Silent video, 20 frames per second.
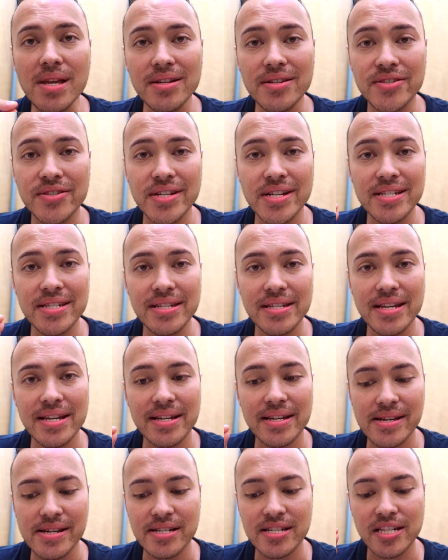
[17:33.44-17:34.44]

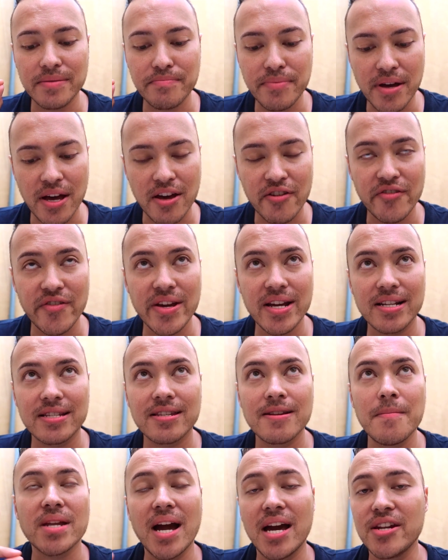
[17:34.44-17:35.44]
Seasoning is perfect.
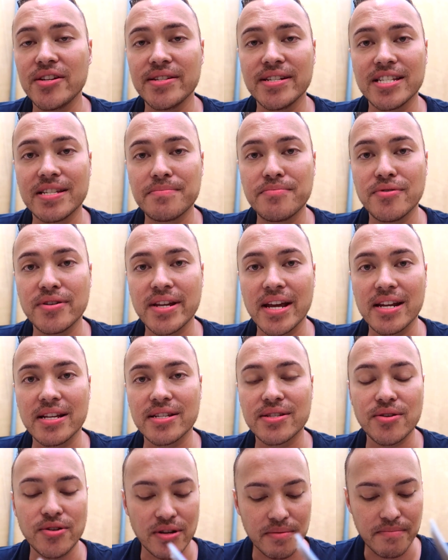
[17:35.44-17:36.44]
I don't need to put any
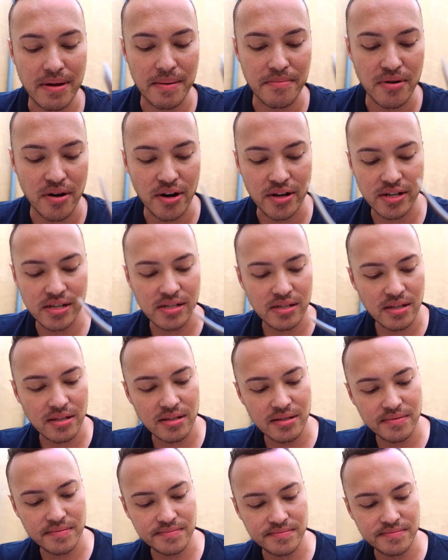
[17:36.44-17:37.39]
salt and pepper on it.